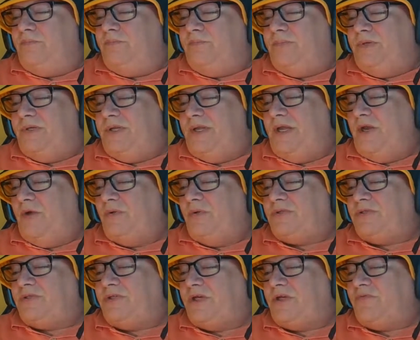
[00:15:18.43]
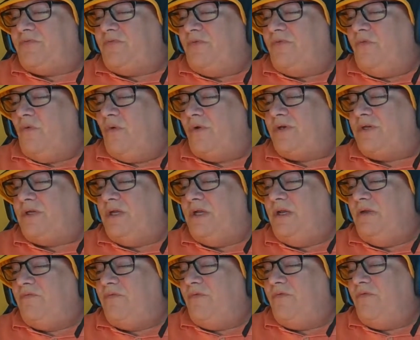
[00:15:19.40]
Padilla was 6 for
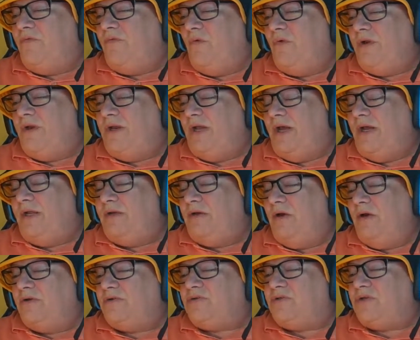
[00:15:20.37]
14 for 49 yards.